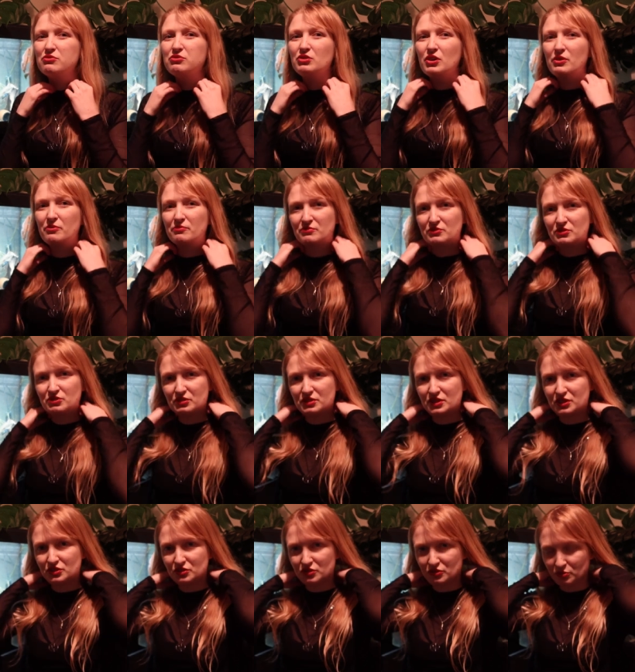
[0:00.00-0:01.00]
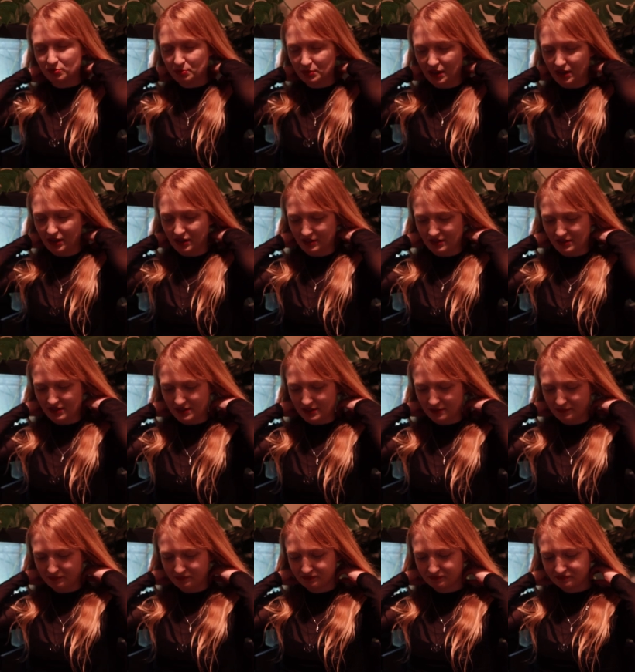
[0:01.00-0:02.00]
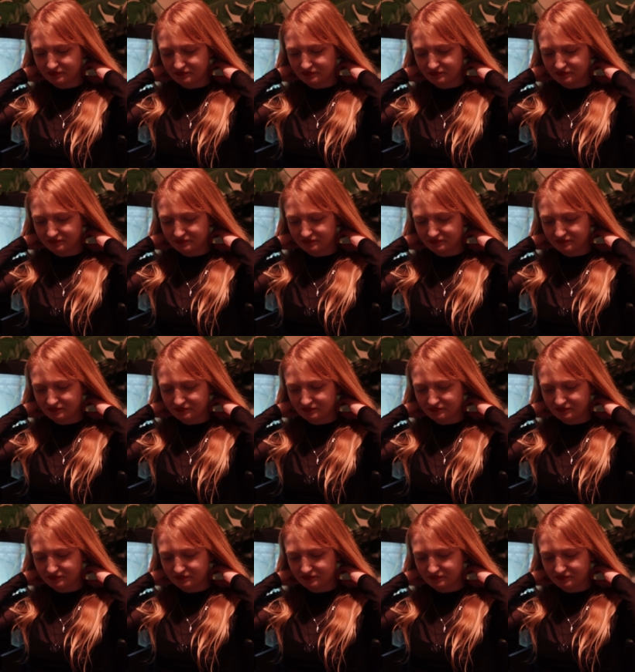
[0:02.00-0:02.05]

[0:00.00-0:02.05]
from traditional plants.